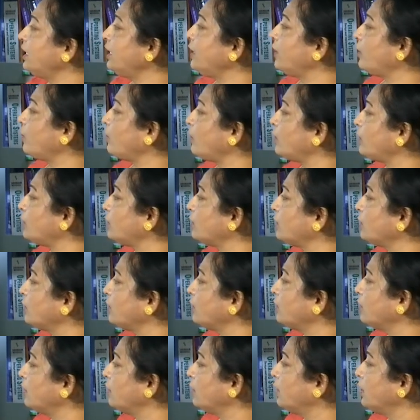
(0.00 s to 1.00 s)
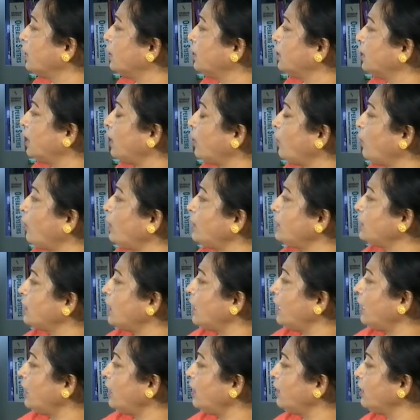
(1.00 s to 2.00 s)
roads. The roads
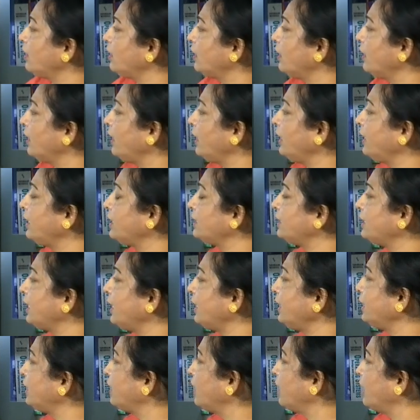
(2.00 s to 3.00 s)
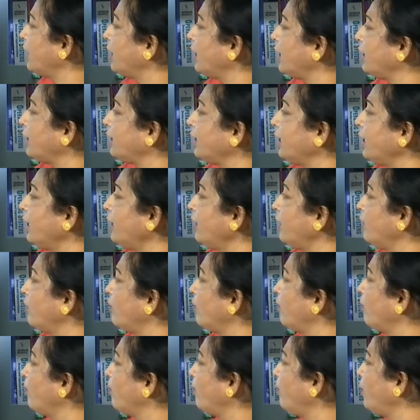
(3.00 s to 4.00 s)
are intersect at a
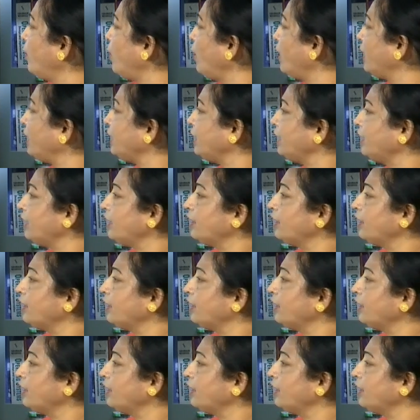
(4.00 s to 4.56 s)
point.